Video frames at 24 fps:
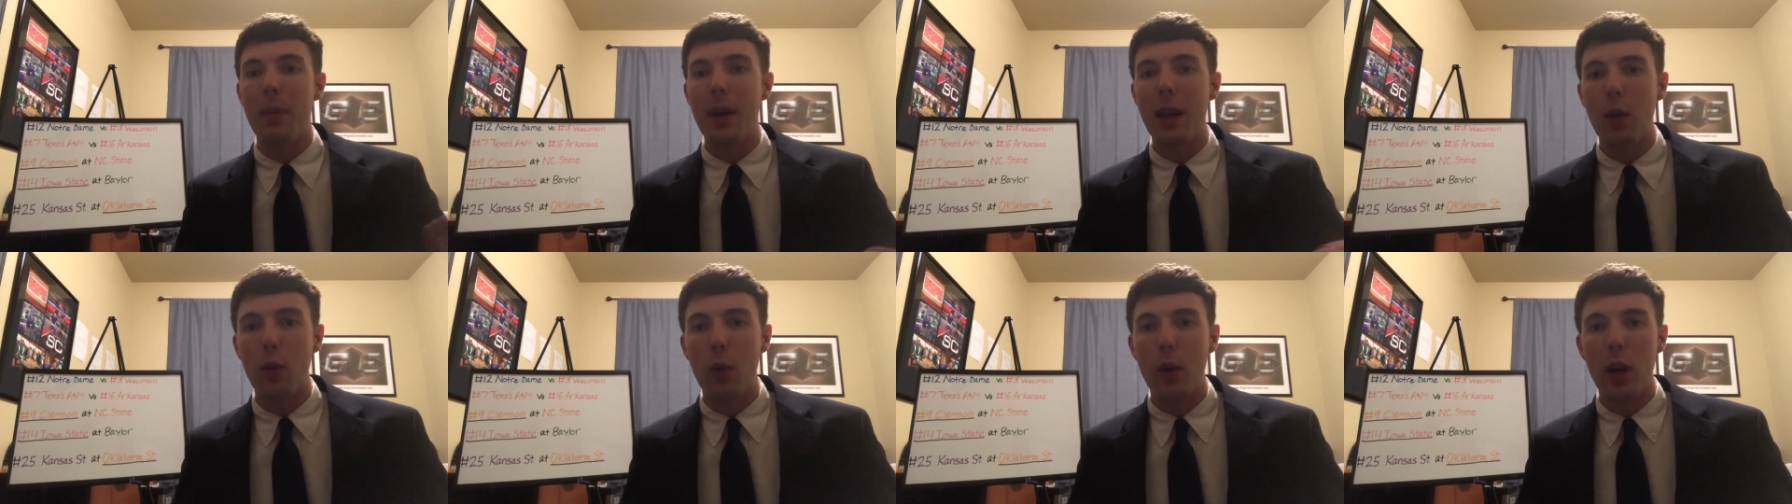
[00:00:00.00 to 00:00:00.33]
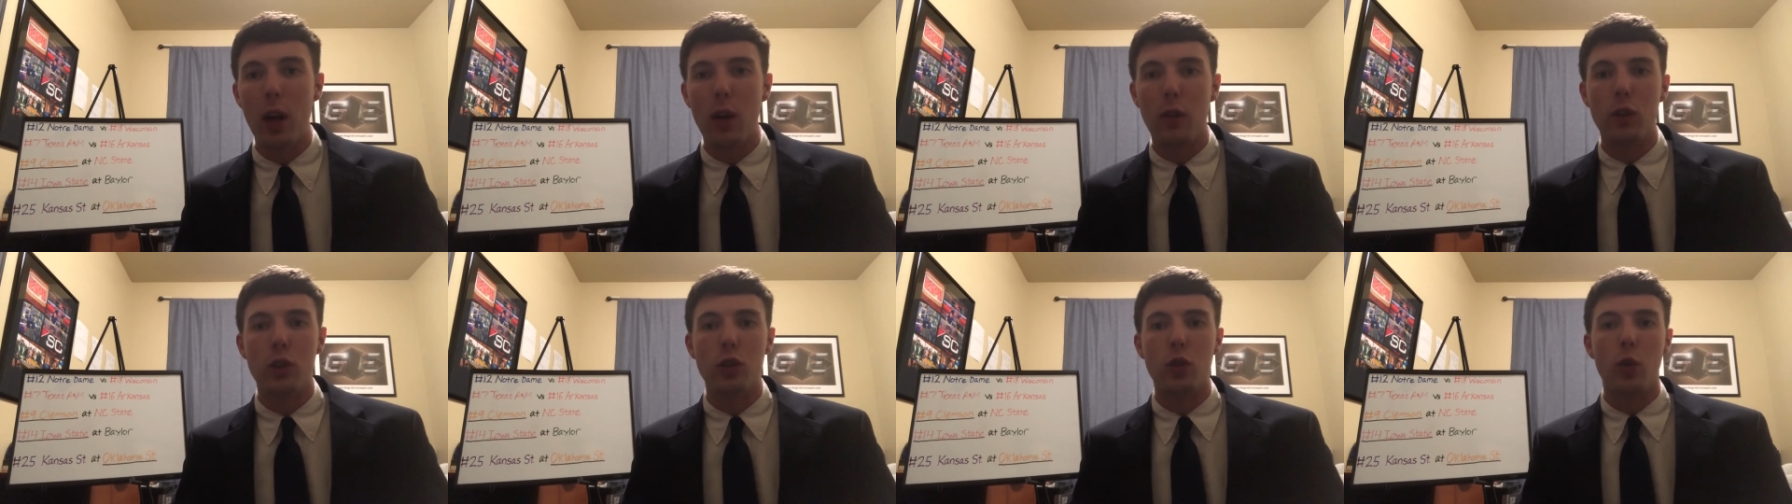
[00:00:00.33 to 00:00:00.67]
Big win
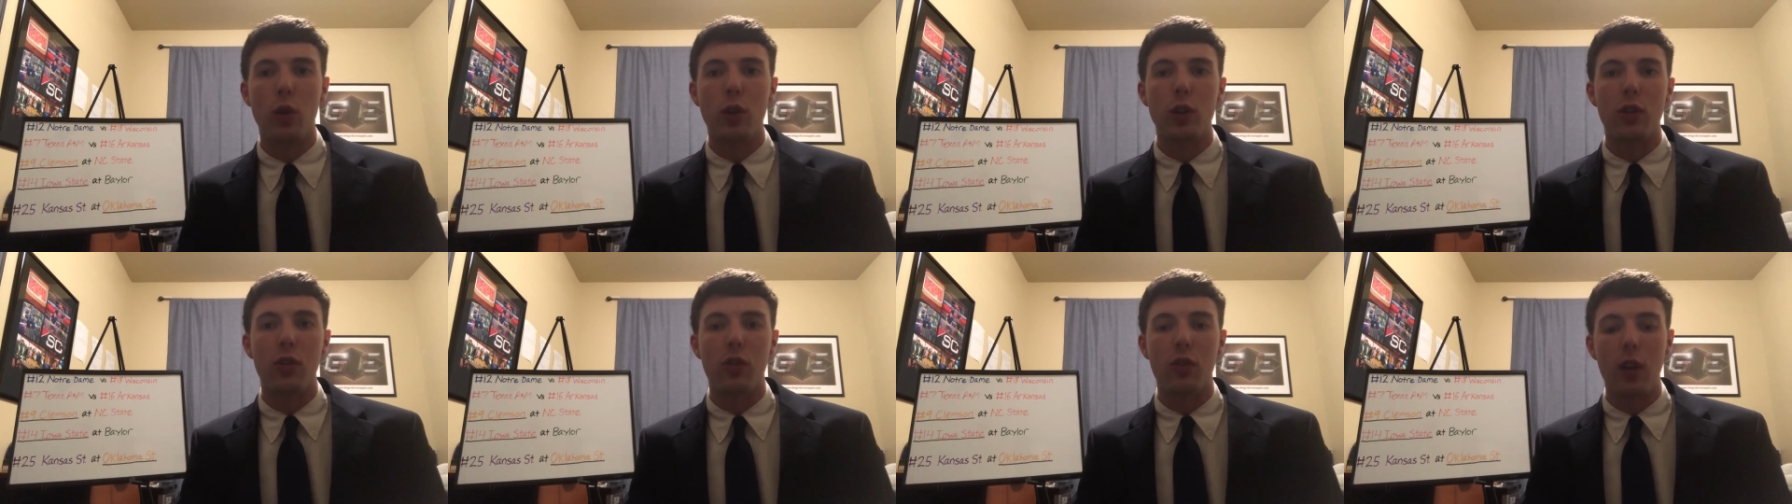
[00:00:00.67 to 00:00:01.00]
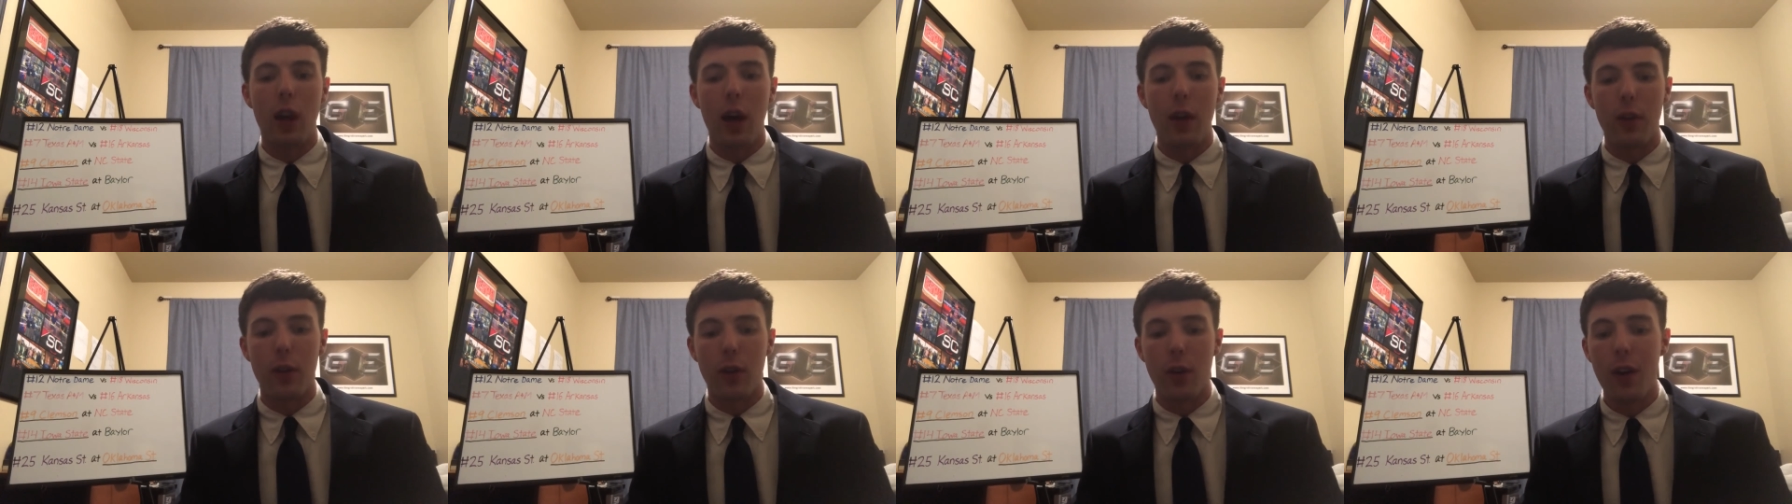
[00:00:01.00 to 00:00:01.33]
over Georgia
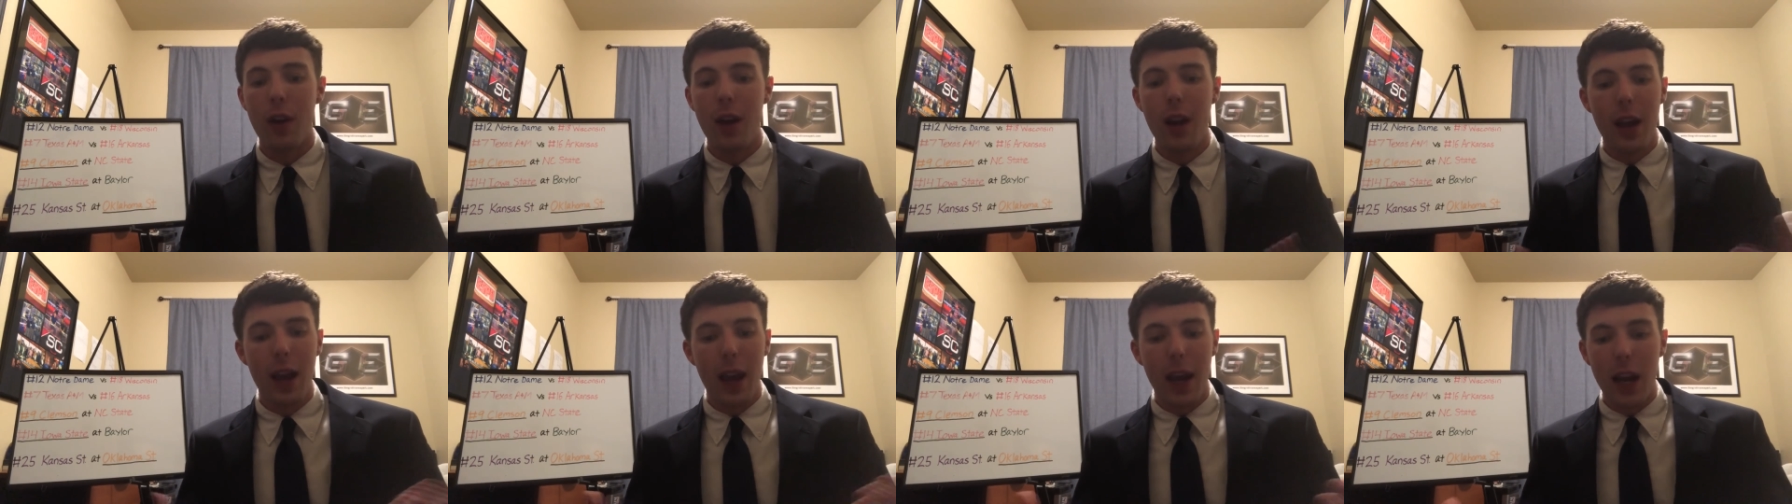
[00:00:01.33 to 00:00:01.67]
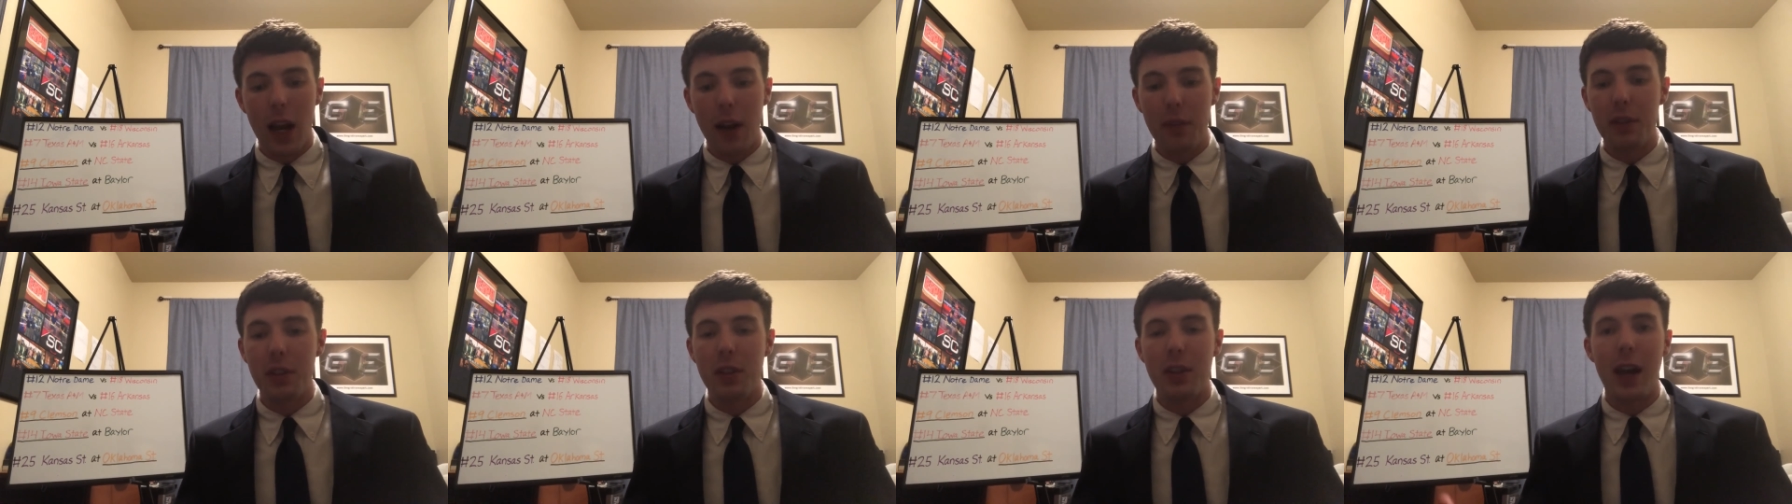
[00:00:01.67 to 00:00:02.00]
Southern, and
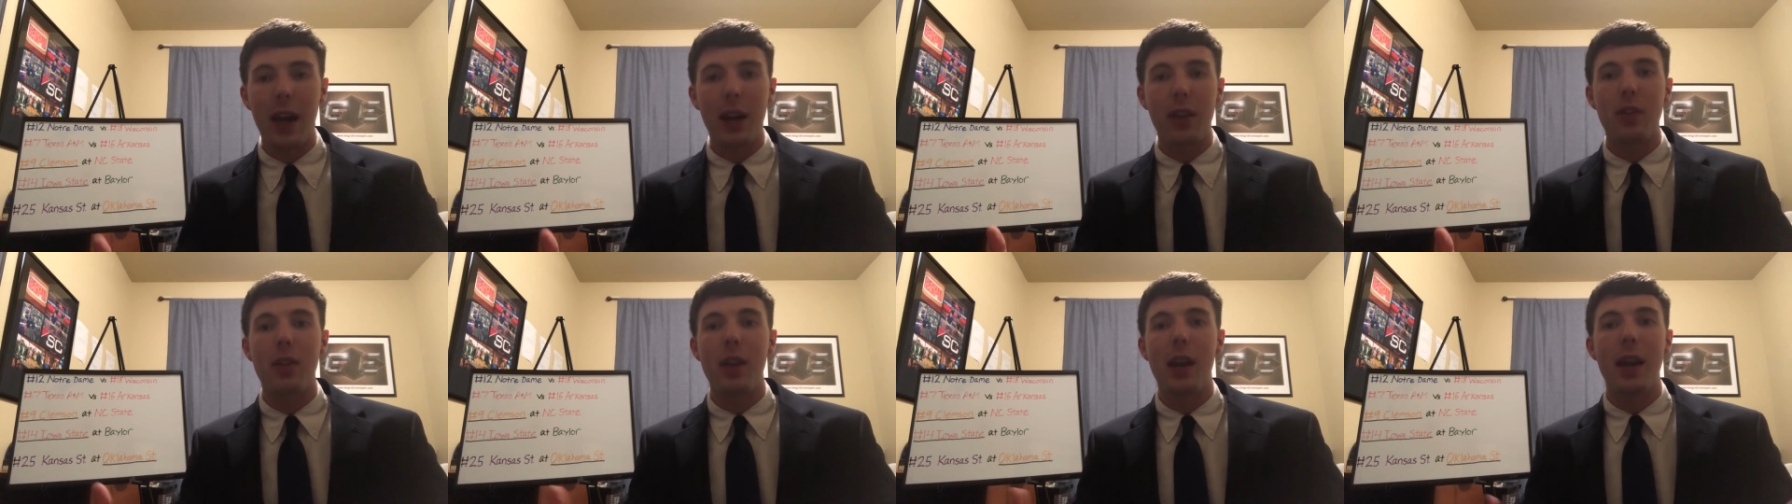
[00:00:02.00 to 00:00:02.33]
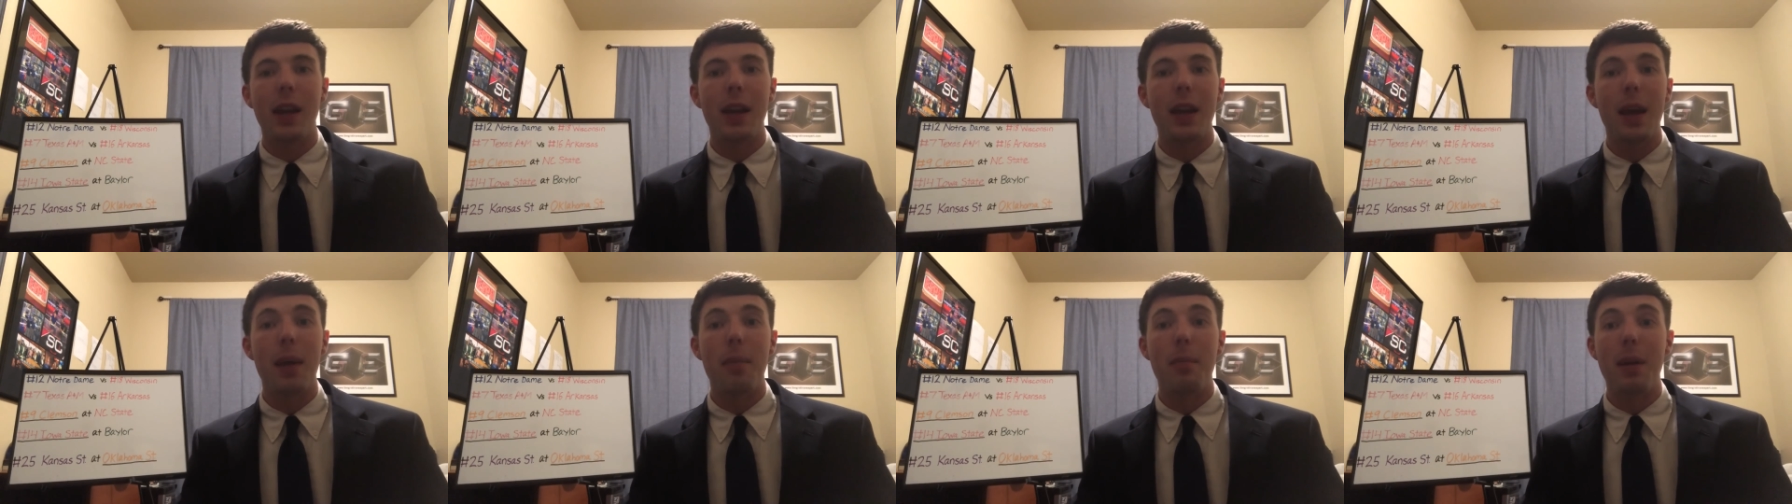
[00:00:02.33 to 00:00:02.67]
obviously Texas
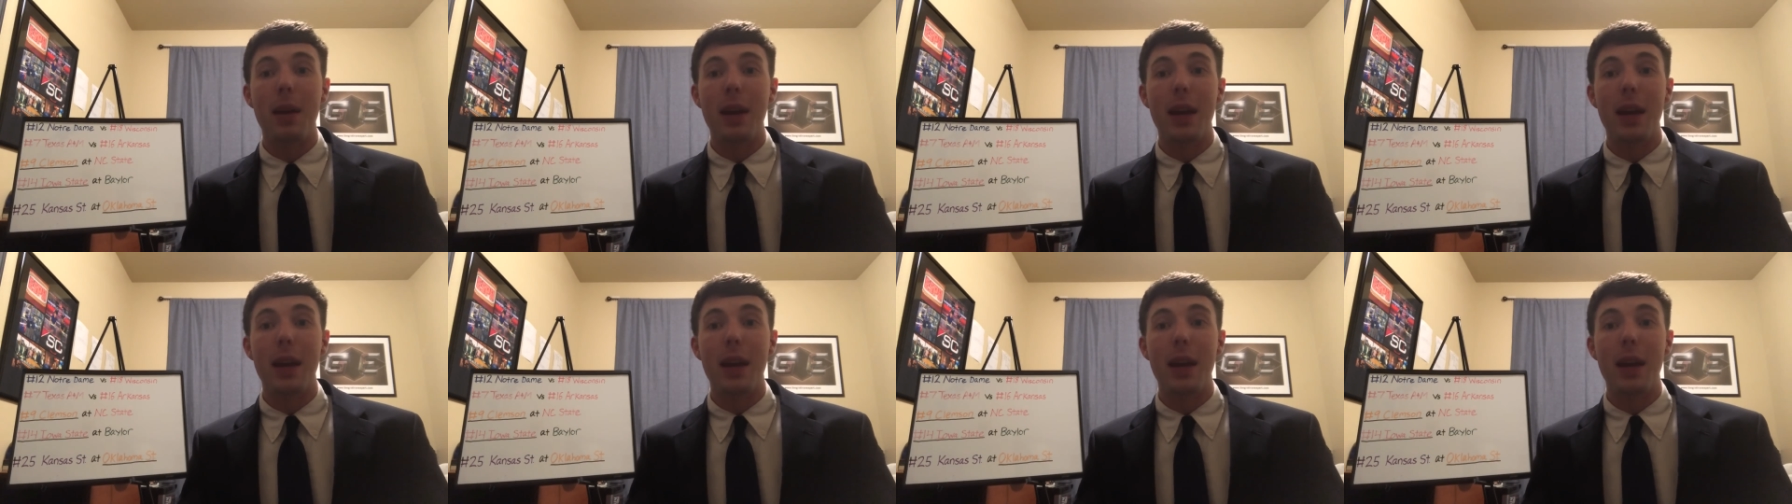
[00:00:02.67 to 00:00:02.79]
A&M.